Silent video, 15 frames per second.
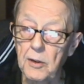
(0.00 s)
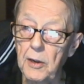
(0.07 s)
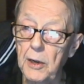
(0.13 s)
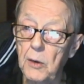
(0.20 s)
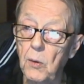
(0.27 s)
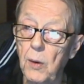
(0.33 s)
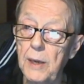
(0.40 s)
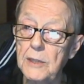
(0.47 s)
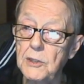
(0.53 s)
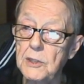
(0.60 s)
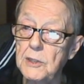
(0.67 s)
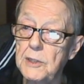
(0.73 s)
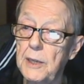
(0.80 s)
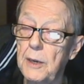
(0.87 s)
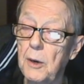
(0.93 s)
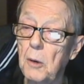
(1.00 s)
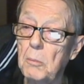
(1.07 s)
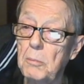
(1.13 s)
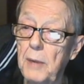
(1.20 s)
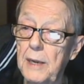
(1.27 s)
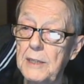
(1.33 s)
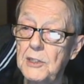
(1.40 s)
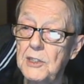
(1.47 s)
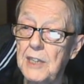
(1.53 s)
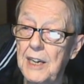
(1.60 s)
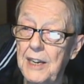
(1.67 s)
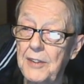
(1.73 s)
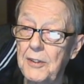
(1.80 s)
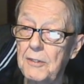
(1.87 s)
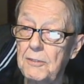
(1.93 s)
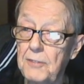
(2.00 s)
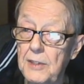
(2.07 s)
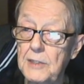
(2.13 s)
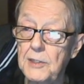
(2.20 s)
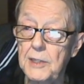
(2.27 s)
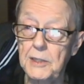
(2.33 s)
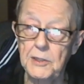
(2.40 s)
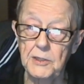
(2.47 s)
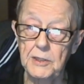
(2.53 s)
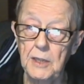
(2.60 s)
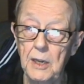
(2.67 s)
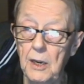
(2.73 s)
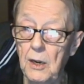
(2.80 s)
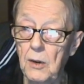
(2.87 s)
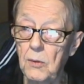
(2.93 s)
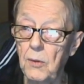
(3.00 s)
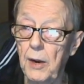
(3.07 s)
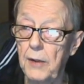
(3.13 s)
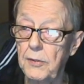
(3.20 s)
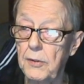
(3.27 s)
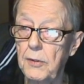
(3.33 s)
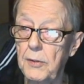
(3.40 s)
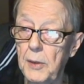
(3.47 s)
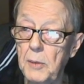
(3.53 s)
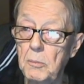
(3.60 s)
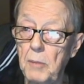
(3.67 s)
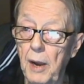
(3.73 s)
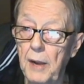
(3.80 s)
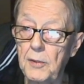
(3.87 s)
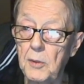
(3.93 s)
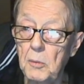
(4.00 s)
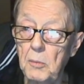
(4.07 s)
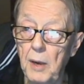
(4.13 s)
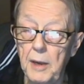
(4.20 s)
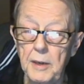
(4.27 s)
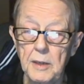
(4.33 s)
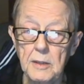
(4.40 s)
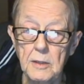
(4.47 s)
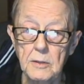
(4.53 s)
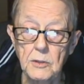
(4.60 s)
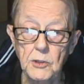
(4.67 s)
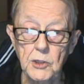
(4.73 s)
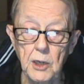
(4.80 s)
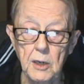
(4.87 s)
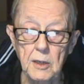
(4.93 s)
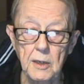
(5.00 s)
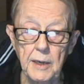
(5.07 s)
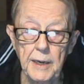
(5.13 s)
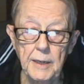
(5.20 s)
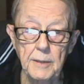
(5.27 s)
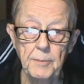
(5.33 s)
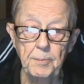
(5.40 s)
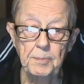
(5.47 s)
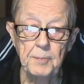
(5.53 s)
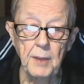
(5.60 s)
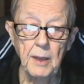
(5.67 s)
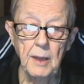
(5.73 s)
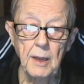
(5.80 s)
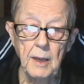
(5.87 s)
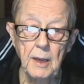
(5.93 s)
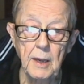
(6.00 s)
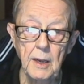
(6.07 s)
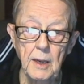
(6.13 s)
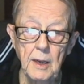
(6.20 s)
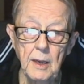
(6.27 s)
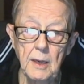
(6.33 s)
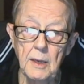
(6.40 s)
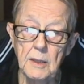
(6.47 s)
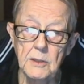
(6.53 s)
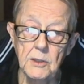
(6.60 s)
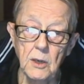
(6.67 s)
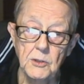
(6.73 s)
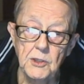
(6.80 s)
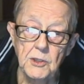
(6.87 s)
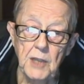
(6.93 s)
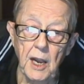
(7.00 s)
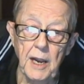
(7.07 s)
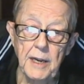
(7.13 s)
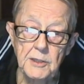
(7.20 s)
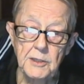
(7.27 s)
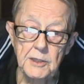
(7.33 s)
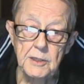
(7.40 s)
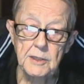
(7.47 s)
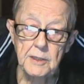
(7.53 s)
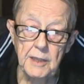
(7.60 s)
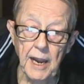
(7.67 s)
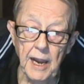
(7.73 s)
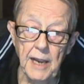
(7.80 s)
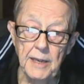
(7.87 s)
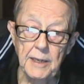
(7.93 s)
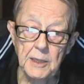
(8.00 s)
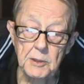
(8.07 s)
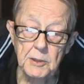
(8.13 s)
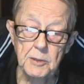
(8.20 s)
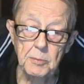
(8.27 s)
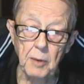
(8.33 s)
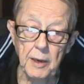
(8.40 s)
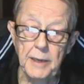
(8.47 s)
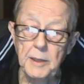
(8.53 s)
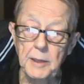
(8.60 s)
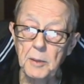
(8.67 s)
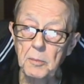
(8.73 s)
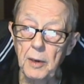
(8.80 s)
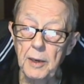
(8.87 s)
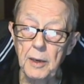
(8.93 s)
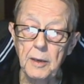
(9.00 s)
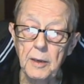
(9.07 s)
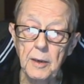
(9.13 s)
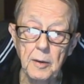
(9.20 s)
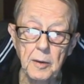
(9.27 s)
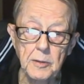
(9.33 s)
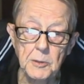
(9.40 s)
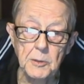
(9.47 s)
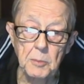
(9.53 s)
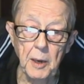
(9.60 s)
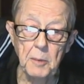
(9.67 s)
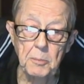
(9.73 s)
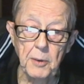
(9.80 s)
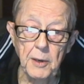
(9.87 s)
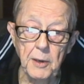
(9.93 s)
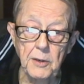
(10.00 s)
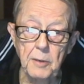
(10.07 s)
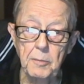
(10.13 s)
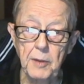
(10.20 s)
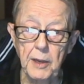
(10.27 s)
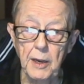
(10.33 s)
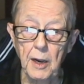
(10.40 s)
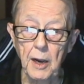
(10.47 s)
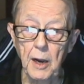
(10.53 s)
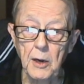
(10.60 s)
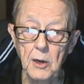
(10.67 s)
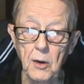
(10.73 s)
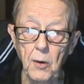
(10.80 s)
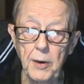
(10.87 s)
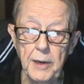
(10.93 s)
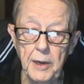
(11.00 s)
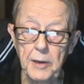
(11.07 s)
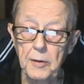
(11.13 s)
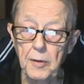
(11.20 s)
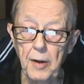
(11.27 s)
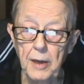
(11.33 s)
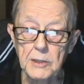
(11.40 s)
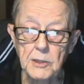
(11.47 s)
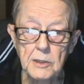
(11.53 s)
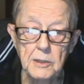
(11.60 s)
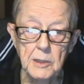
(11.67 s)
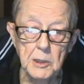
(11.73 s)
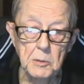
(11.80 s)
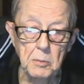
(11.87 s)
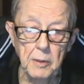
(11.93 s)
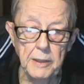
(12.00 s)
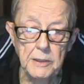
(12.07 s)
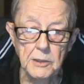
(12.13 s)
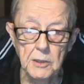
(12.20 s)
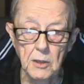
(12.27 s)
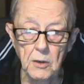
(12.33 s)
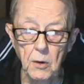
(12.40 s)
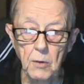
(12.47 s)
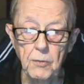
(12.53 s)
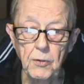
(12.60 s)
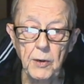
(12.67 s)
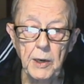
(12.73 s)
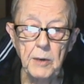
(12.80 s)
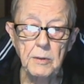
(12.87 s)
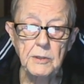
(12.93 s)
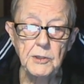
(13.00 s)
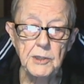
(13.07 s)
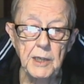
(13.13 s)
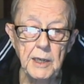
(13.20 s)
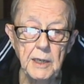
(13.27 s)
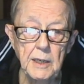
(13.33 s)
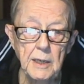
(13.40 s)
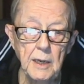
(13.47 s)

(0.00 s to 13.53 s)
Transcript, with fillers: equations that are based on the physics rather than mathematical juggling. So science can explain, and it's my opinion, the ongoing interactions explains the low frequency,